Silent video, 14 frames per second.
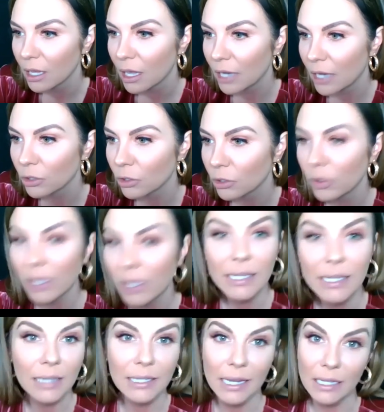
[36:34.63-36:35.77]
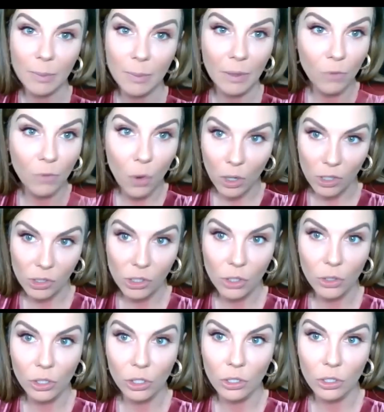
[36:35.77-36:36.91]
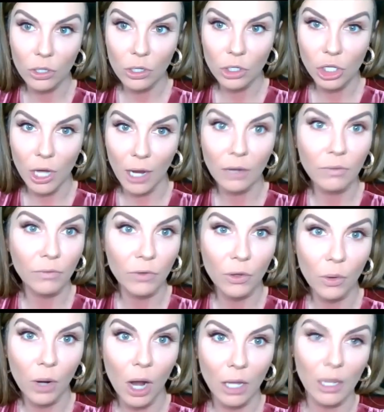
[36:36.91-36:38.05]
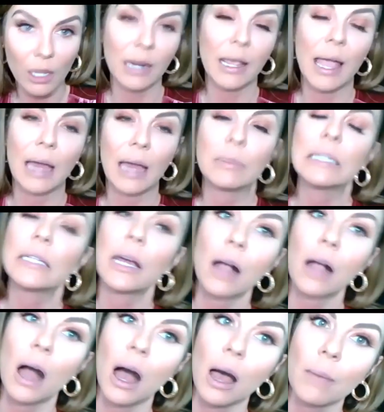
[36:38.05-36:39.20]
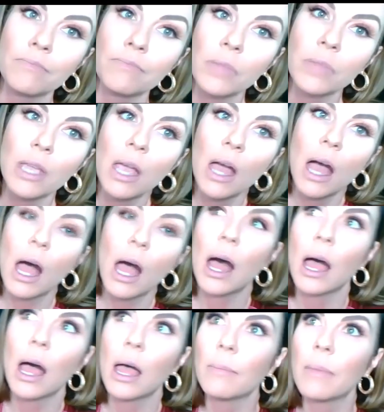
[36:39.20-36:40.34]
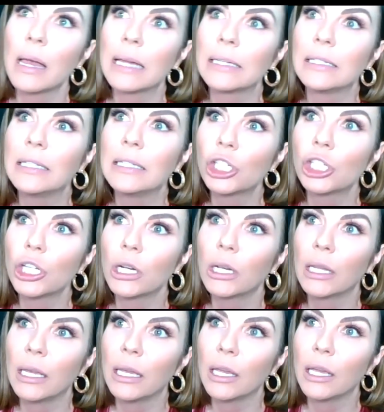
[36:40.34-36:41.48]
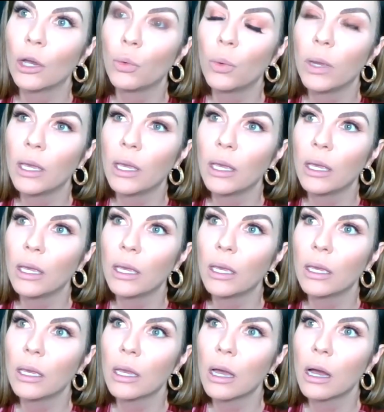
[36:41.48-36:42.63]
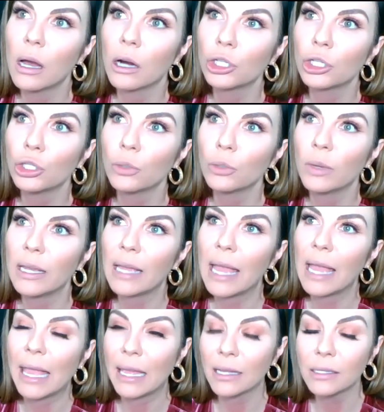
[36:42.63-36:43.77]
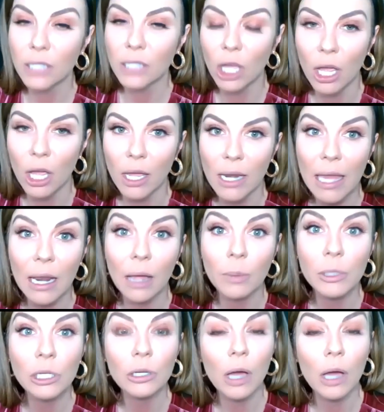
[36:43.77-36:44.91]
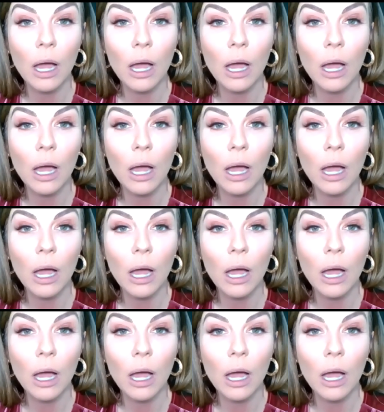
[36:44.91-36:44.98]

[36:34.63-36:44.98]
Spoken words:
I don't know the exact days, but of course you can check VioraOnlineAcademy.com. Additionally, we are doing hands-on, and I'll be